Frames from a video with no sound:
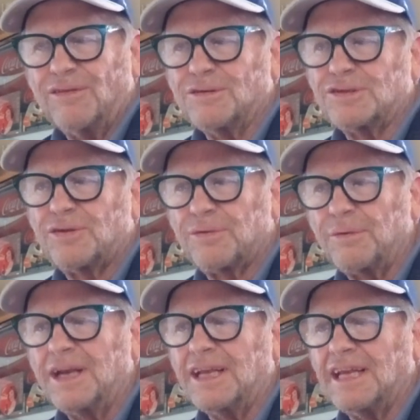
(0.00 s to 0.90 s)
those
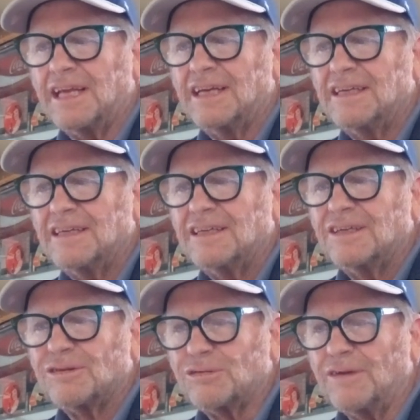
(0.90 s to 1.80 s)
3
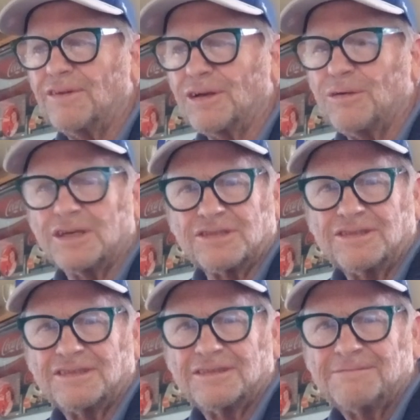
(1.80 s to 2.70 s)
trivia
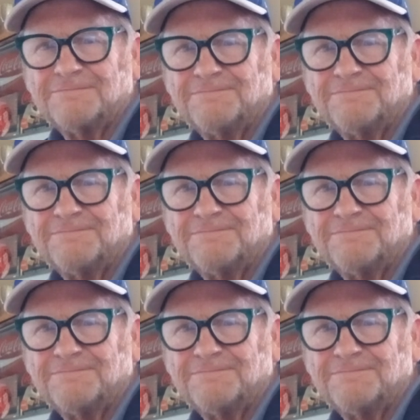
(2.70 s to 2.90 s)
questions.